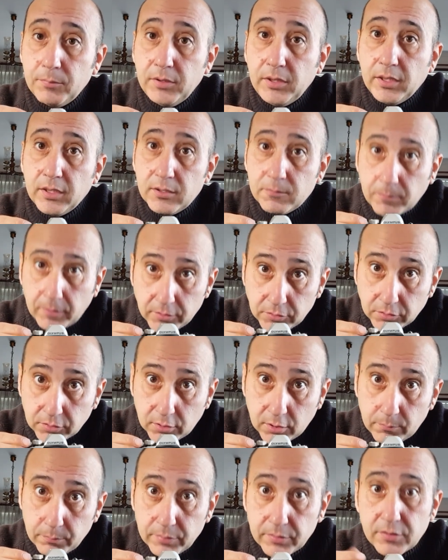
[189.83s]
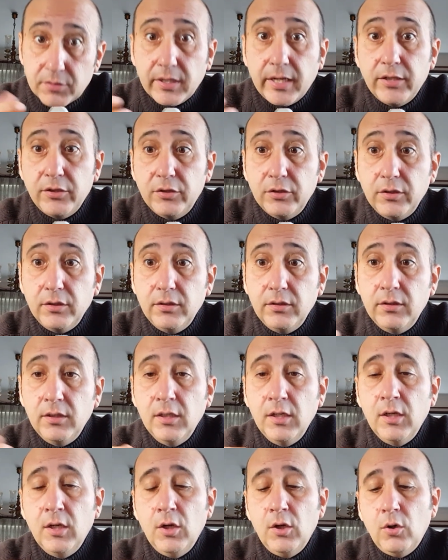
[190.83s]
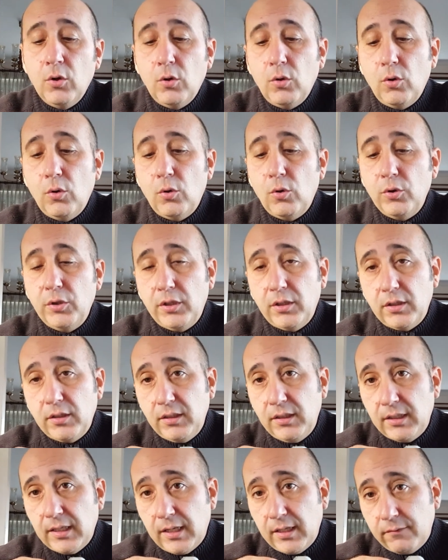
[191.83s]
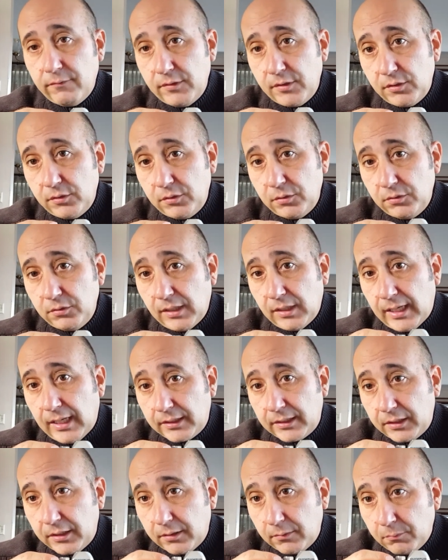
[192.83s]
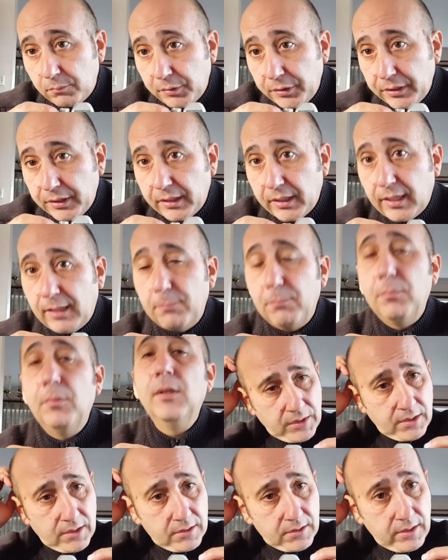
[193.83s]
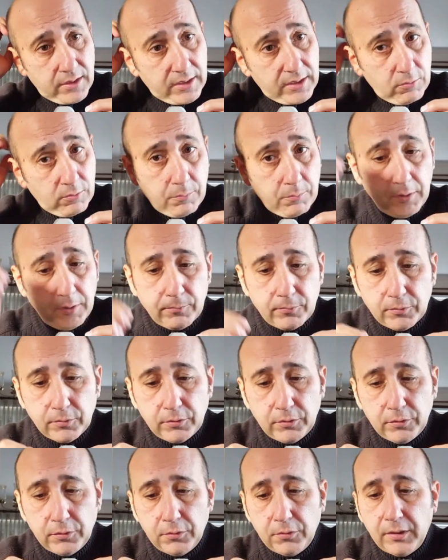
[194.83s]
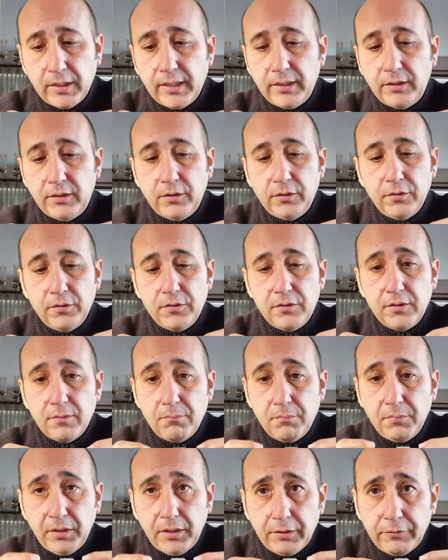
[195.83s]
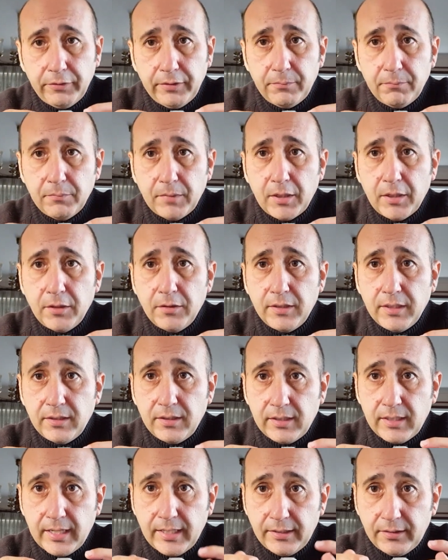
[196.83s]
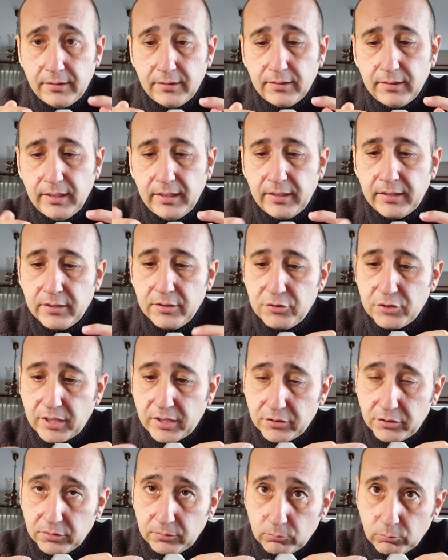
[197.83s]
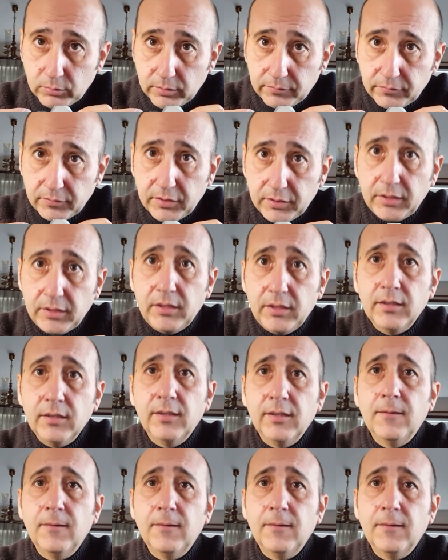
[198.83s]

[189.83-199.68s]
exposure compensation, or you can, if it's too dark, you can bring it up. So that's what people do. They use the metering mode in conjunction with the